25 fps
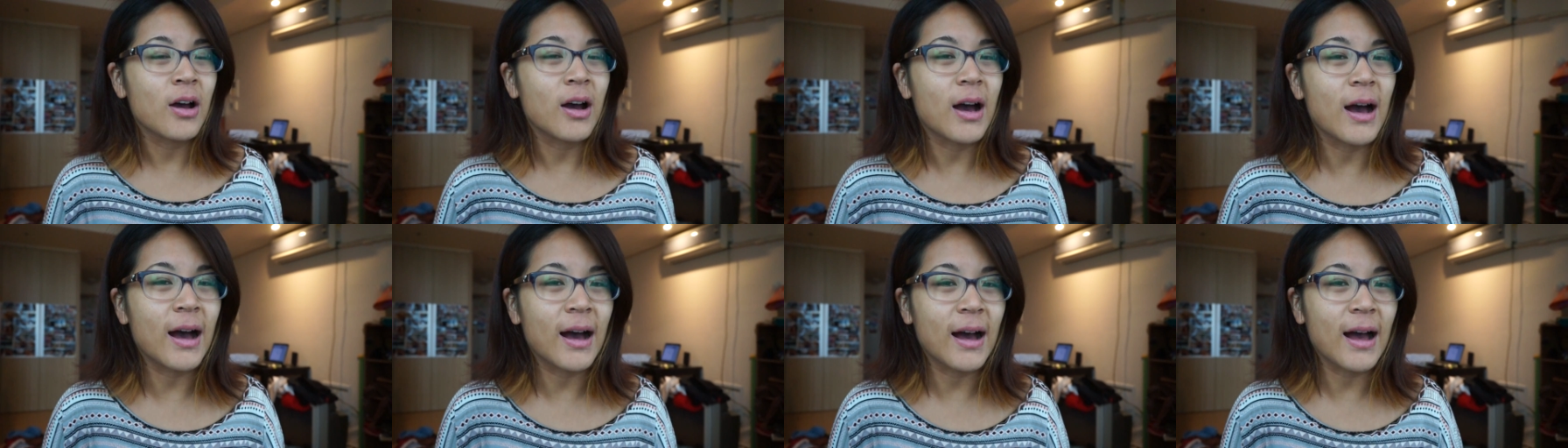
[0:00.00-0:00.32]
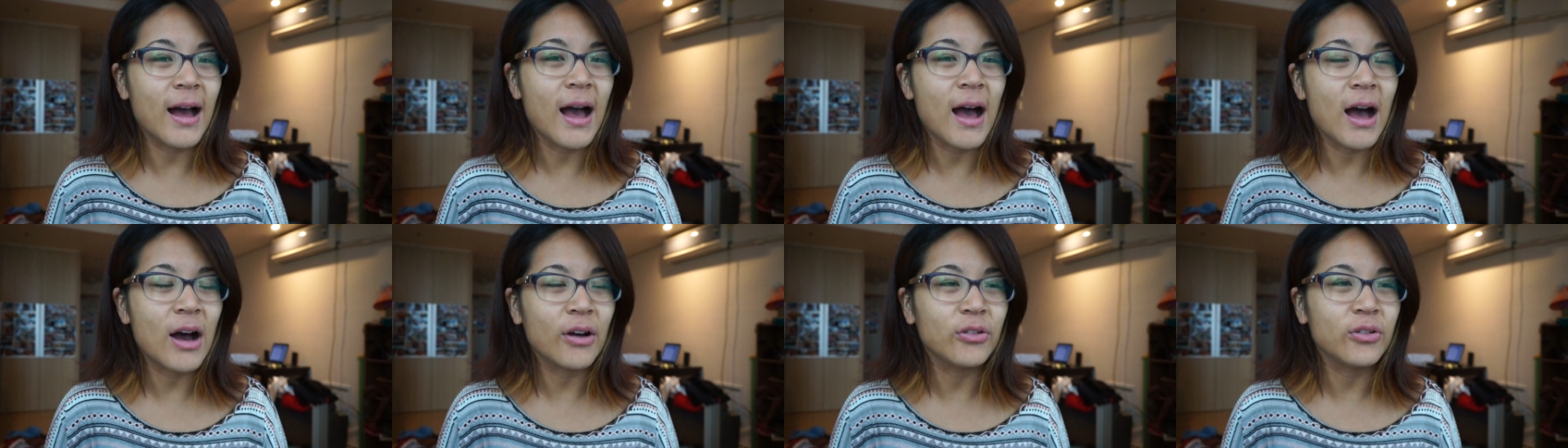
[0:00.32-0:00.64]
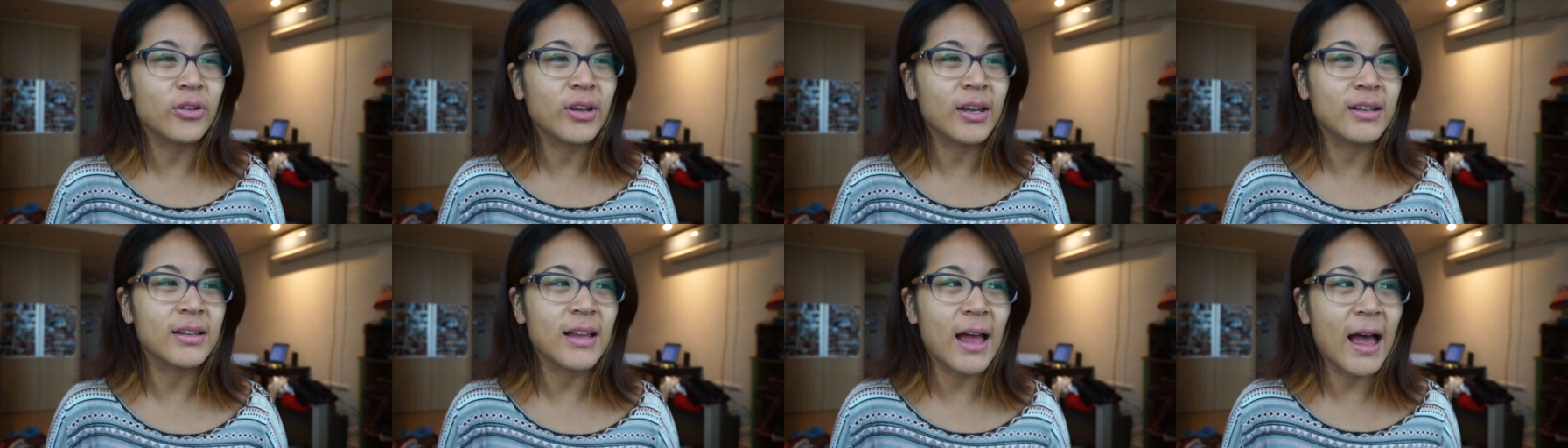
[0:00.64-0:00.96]
how
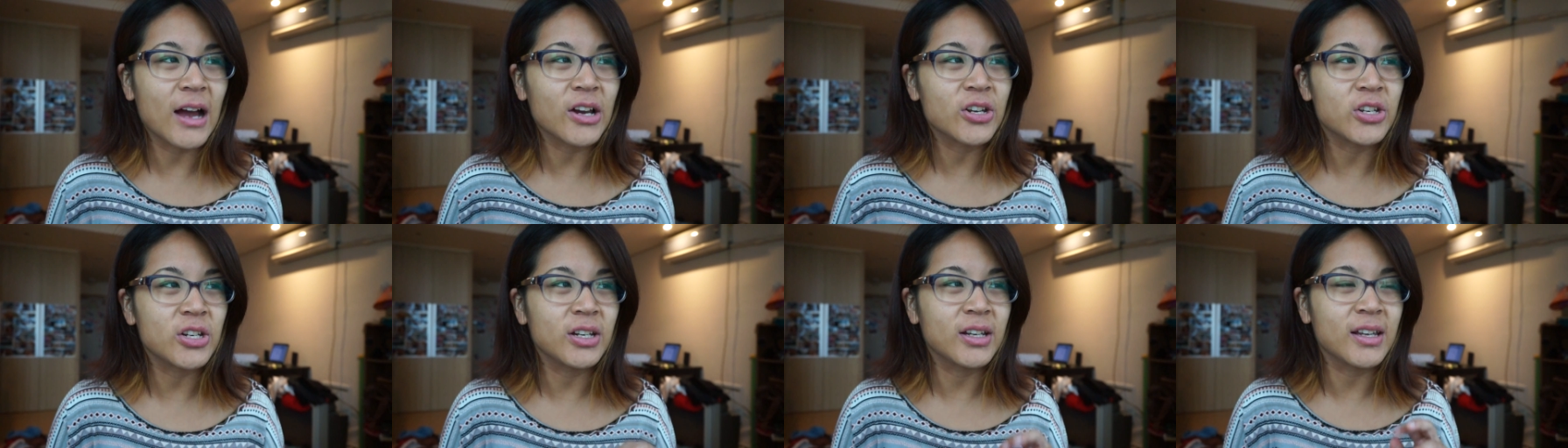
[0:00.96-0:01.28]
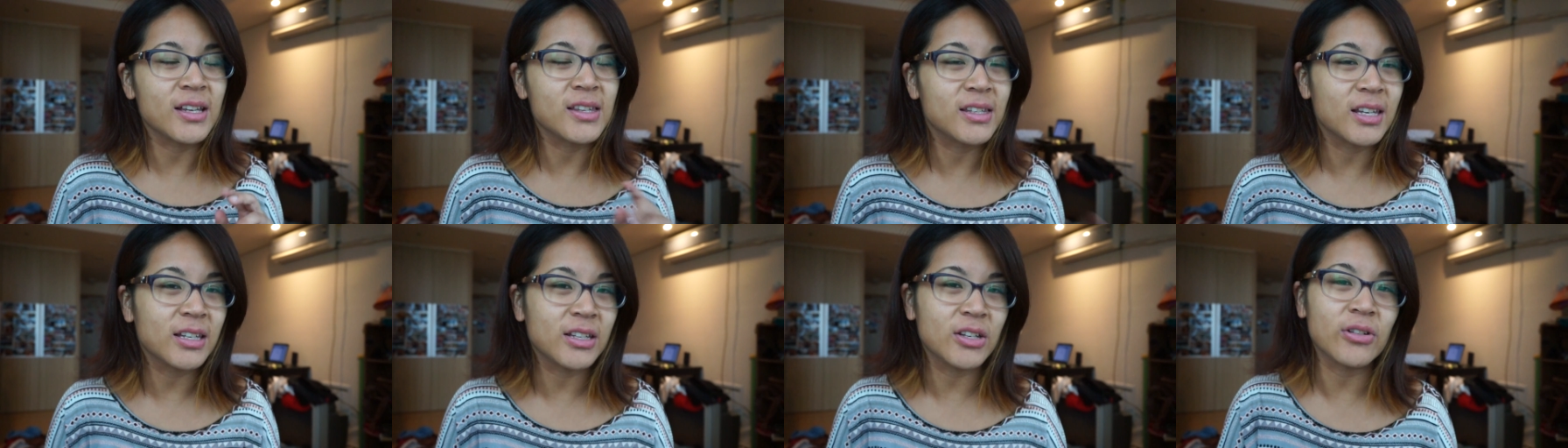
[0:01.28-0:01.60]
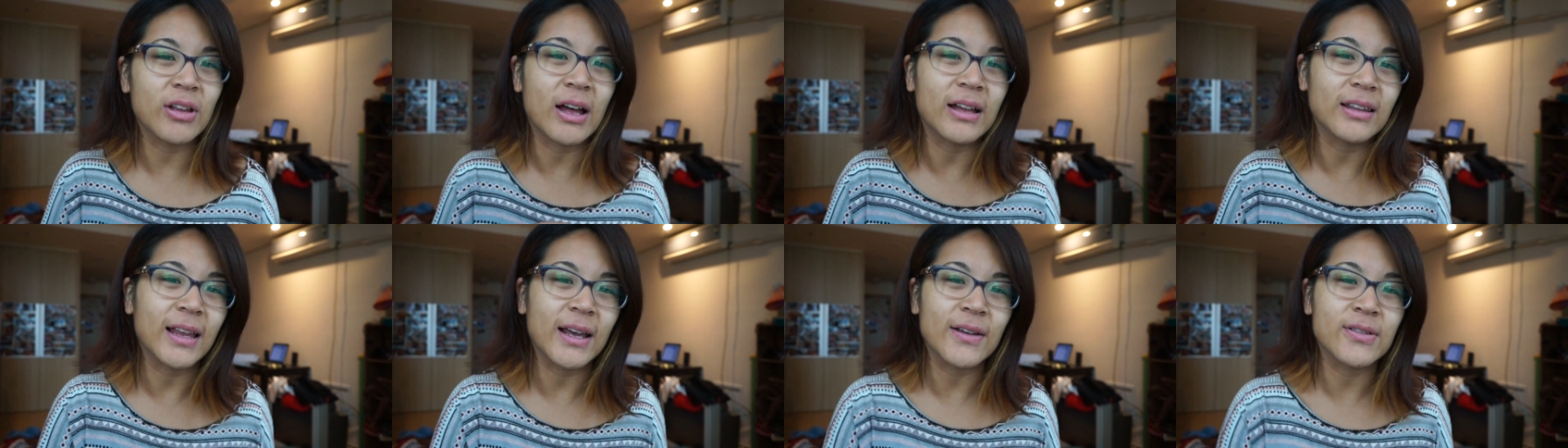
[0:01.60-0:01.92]
you can actually continue
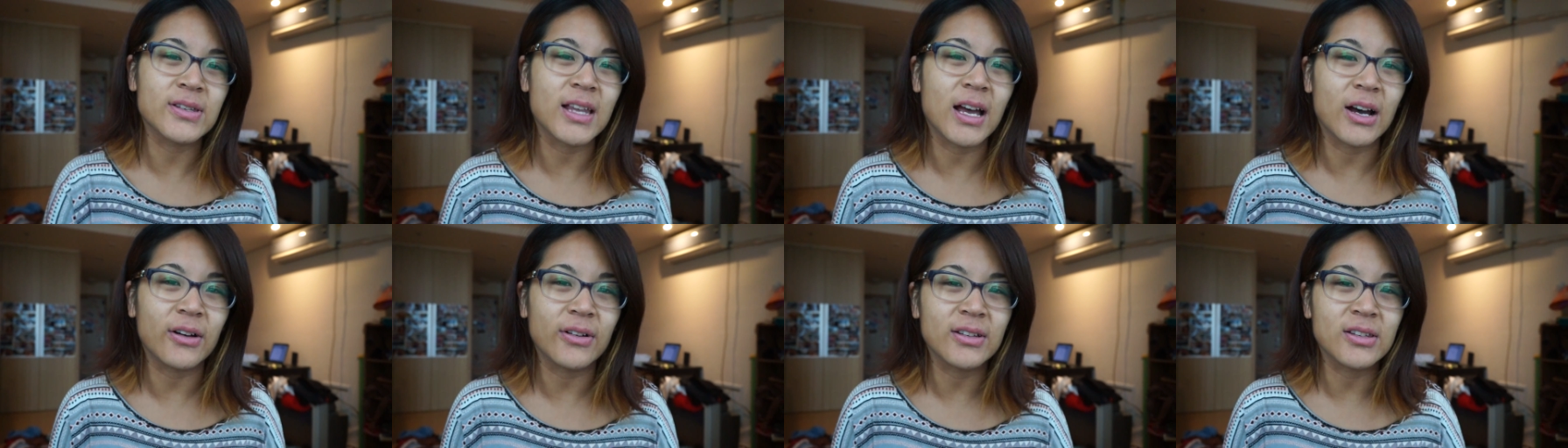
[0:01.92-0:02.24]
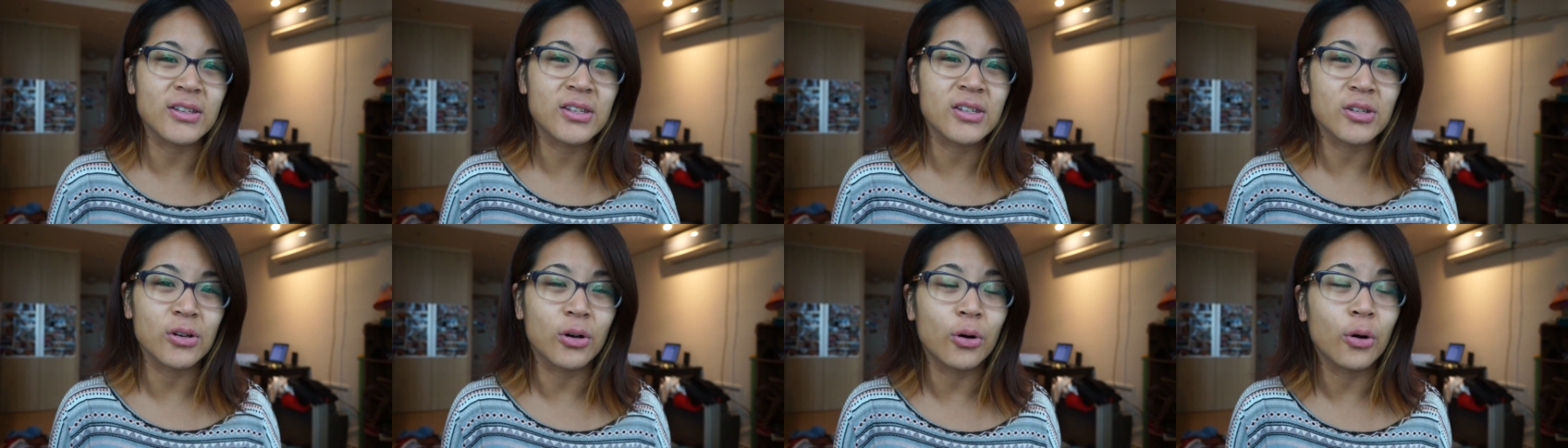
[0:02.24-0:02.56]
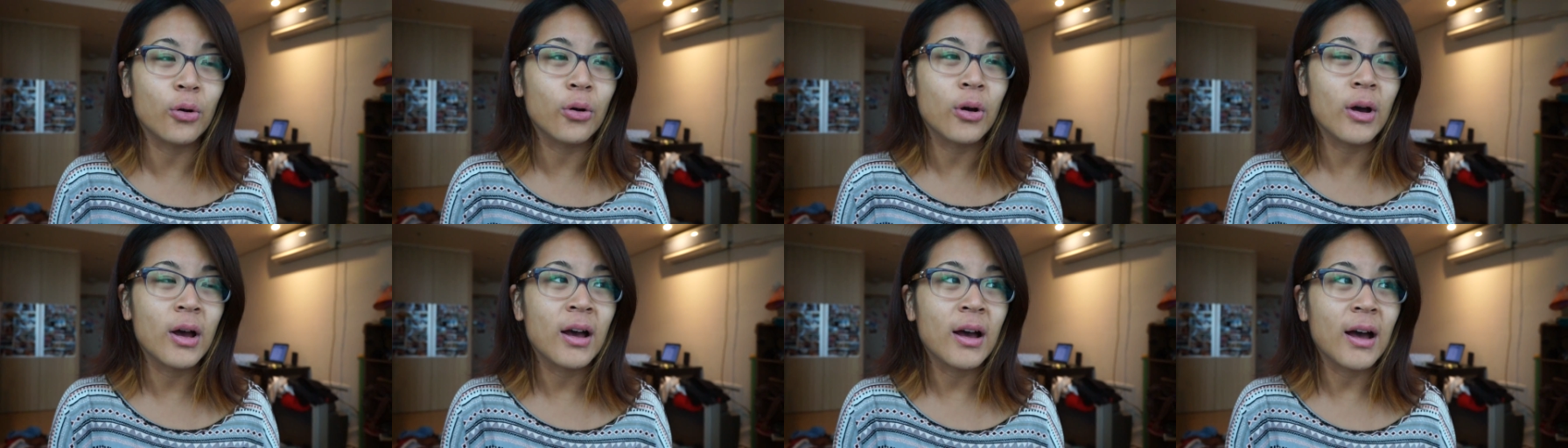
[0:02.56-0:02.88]
that lifestyle in
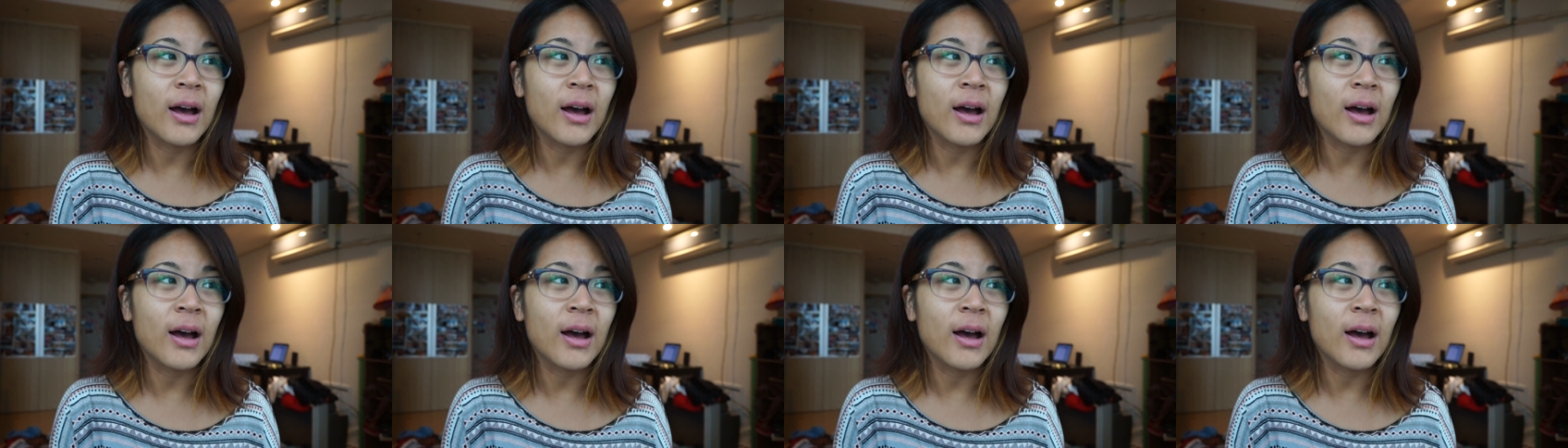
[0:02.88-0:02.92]
Seoul